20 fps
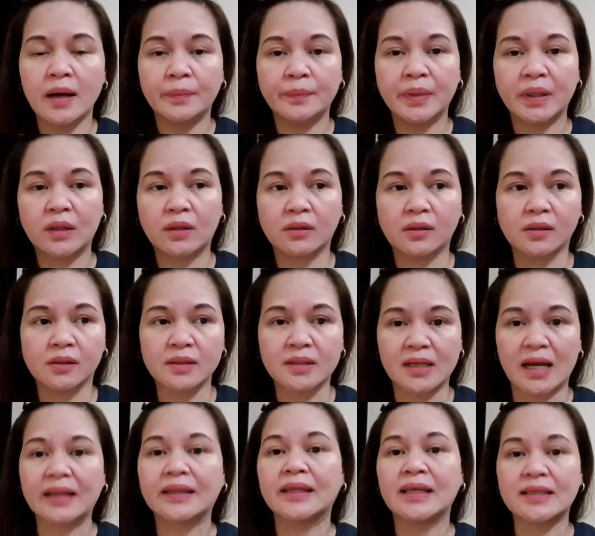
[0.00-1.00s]
because
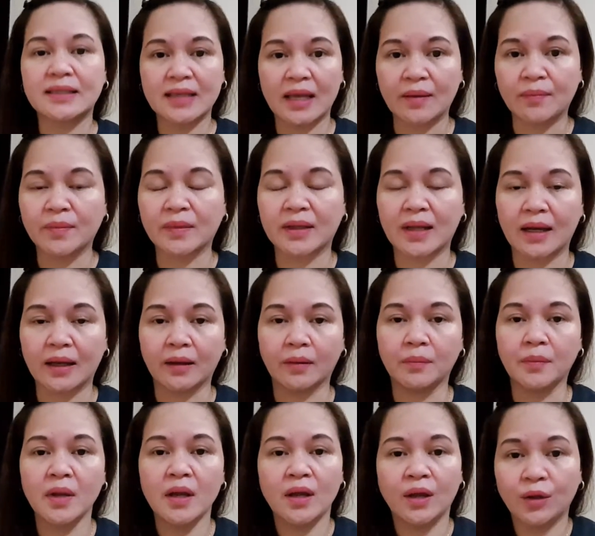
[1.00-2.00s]
at the same
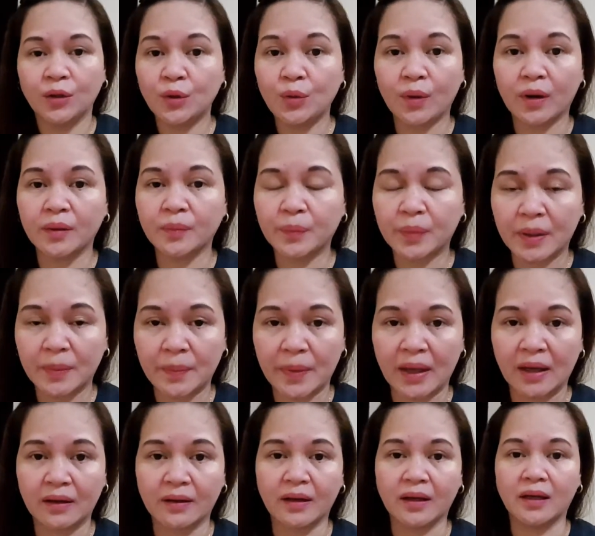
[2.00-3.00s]
time you are
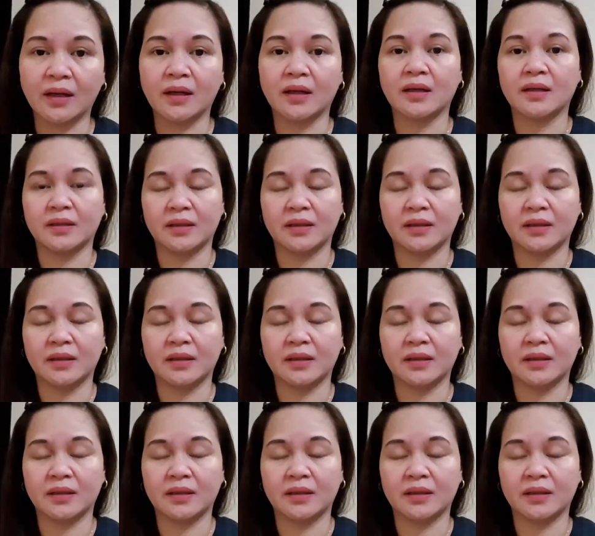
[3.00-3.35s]
preparing